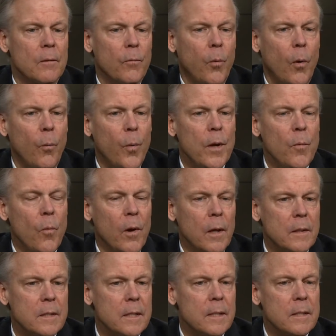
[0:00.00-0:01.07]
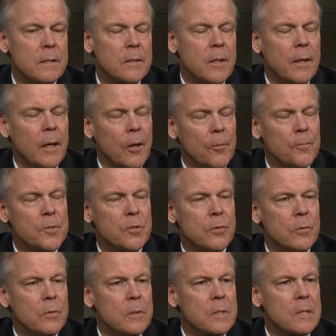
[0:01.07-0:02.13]
What we want is to help
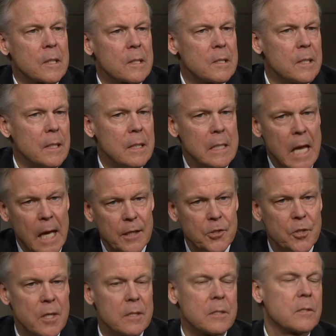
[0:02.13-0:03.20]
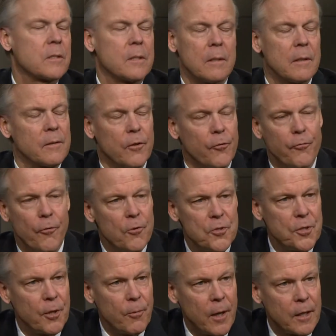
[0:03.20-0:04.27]
students succeed not just their
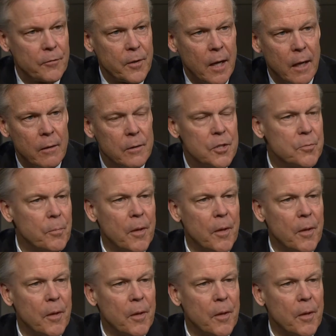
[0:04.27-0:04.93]
first year out of college,